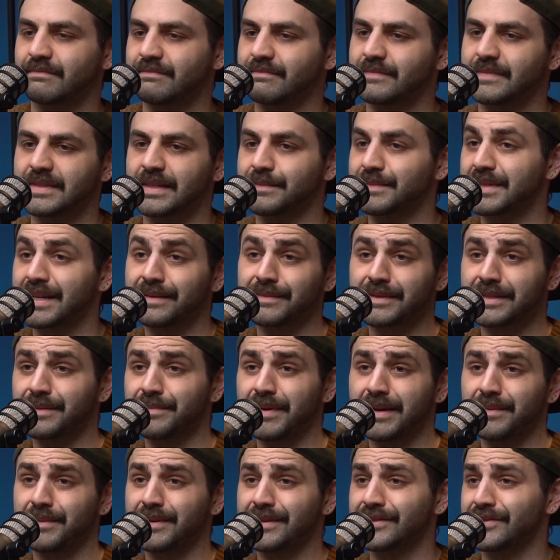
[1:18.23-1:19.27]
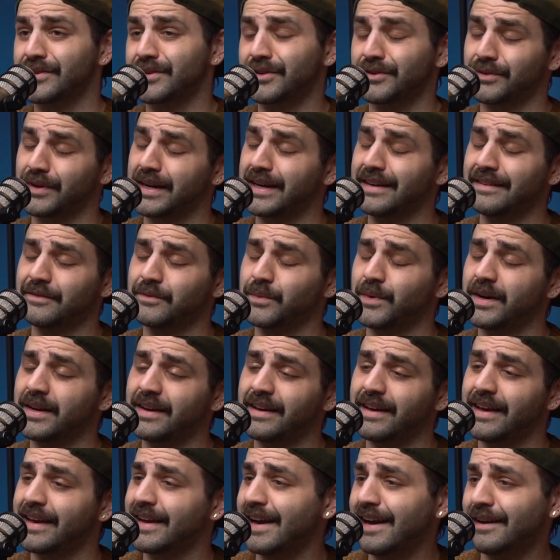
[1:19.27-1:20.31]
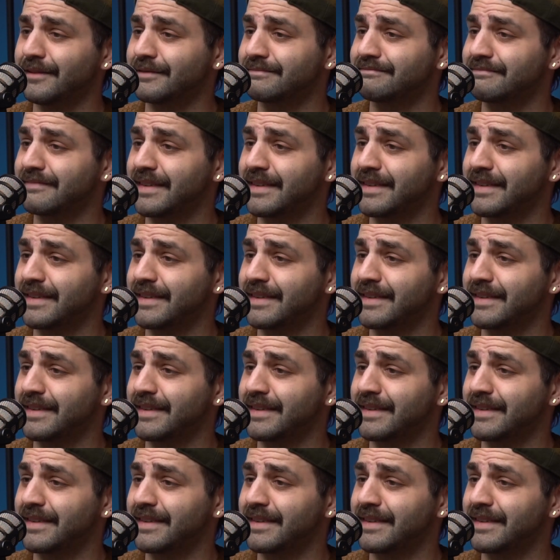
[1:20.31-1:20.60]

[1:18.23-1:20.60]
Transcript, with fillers: sometimes the babies are great and want to hang out.